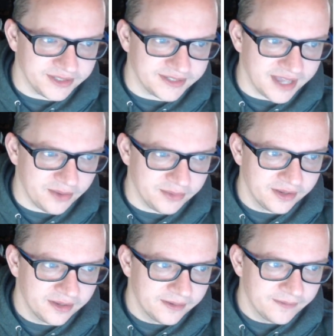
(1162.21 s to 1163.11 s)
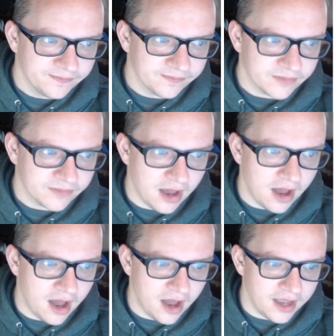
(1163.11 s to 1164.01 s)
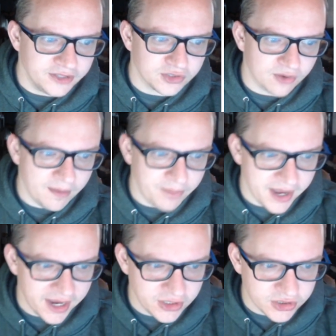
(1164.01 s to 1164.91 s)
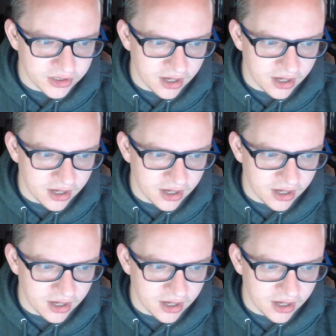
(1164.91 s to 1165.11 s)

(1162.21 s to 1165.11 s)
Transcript: down. Instagram page,